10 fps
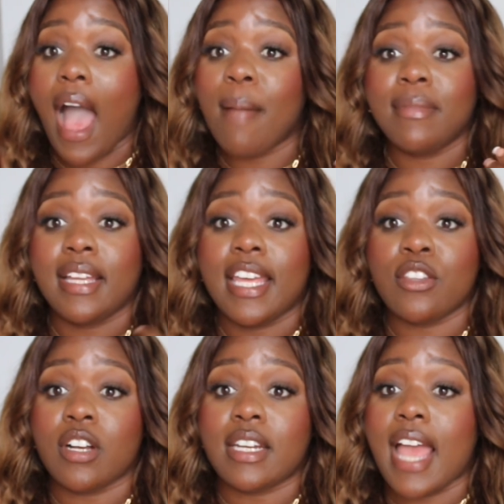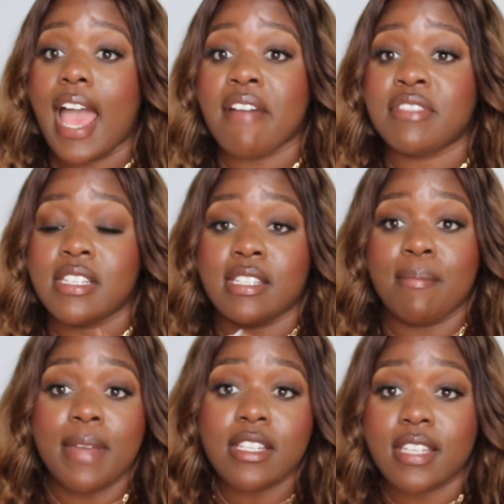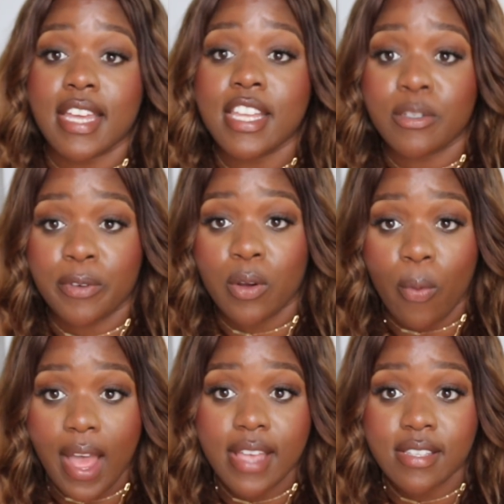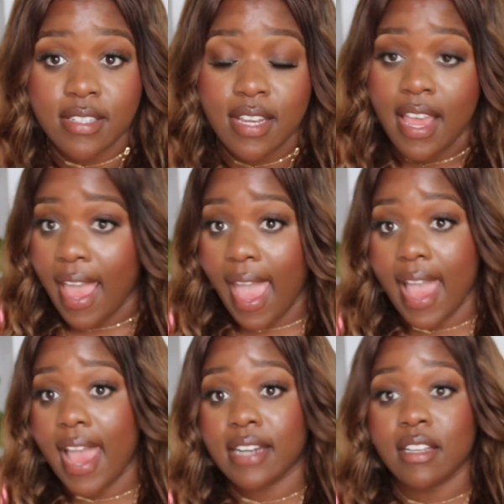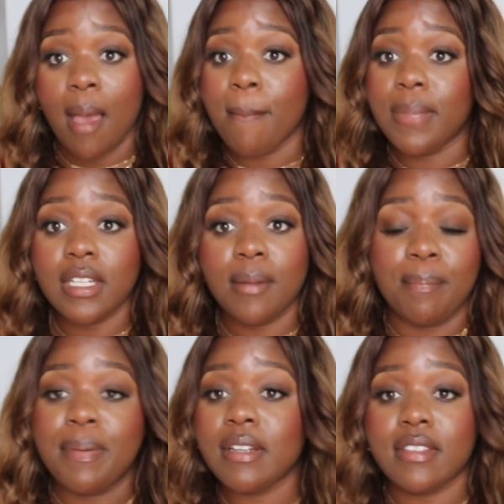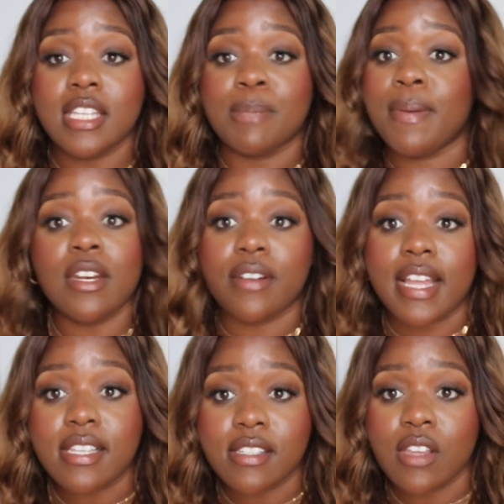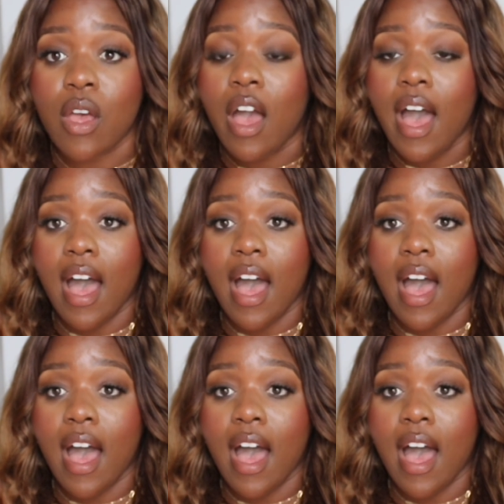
I'm either going to have to submit to his request and build this bitterness,